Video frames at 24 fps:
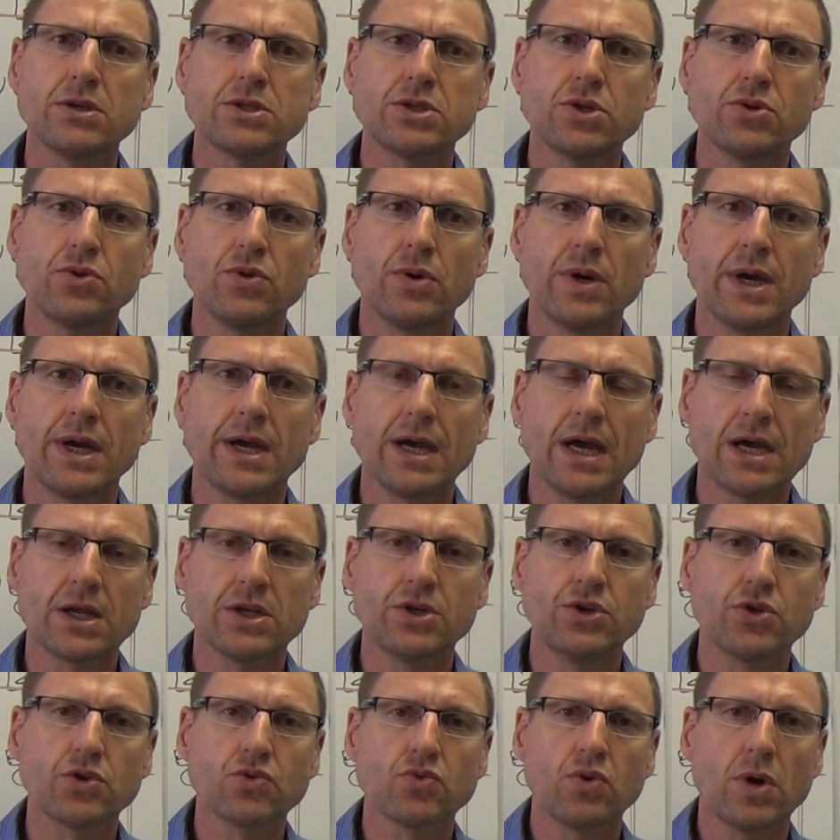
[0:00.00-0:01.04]
to a
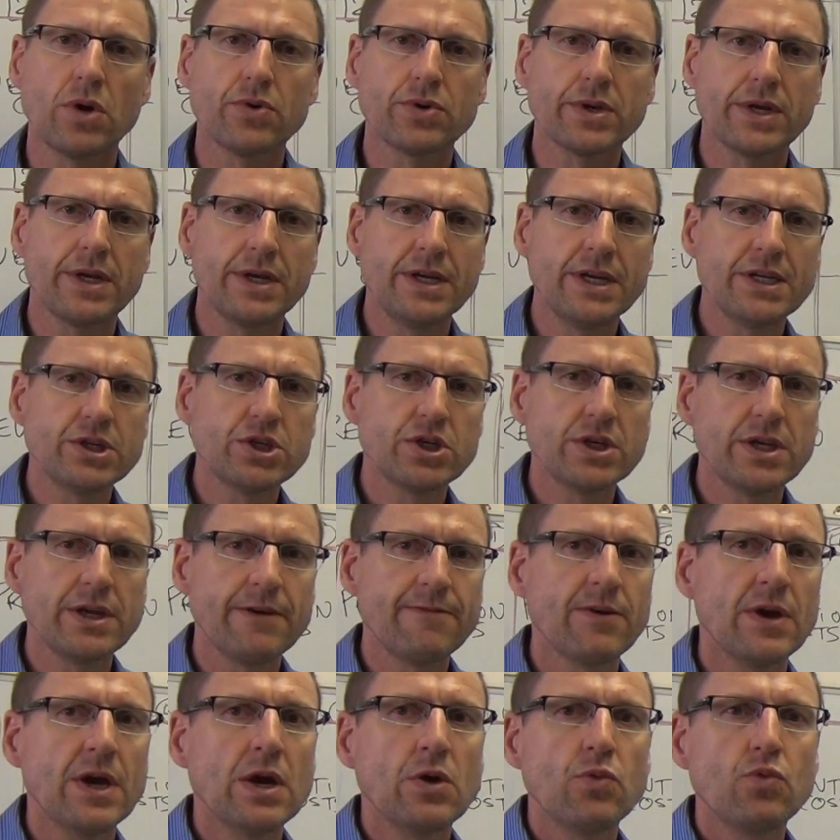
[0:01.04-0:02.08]
new quality
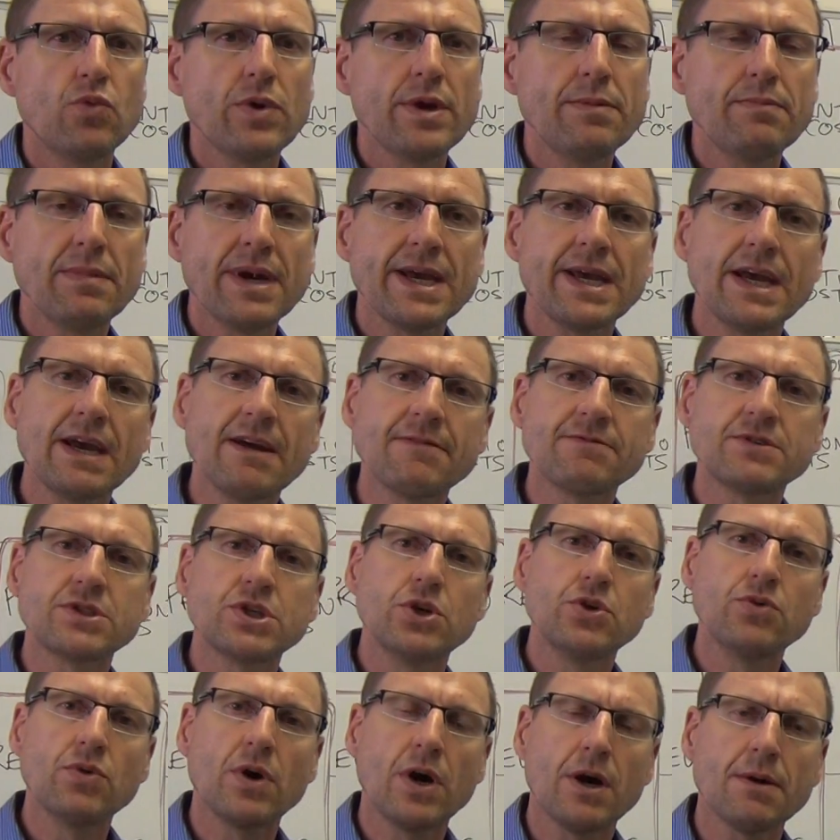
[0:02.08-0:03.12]
initiative, we may have
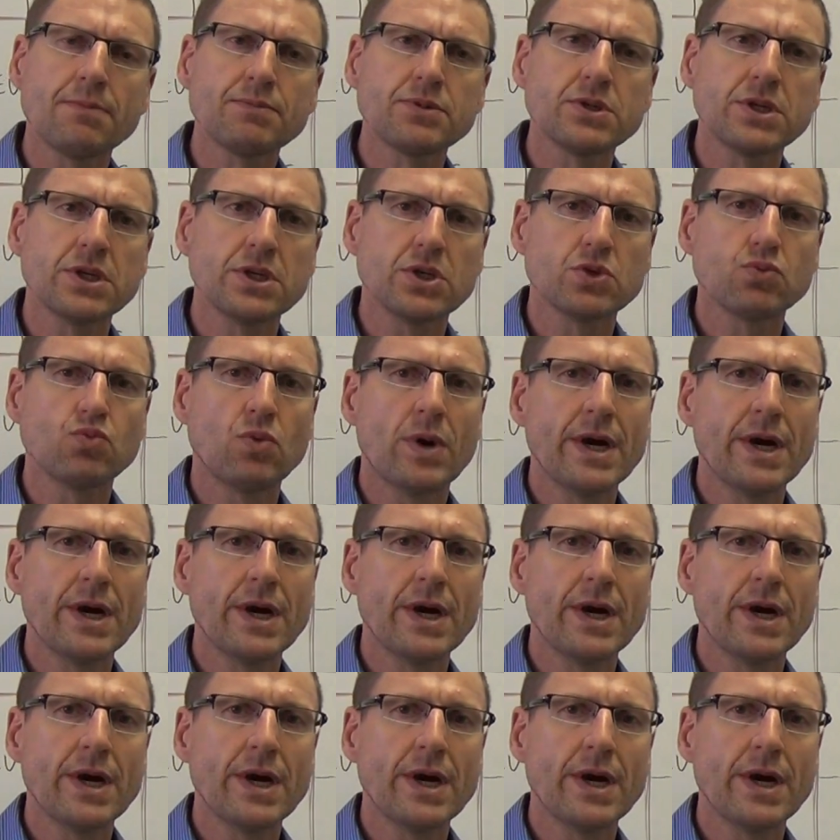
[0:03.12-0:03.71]
two options.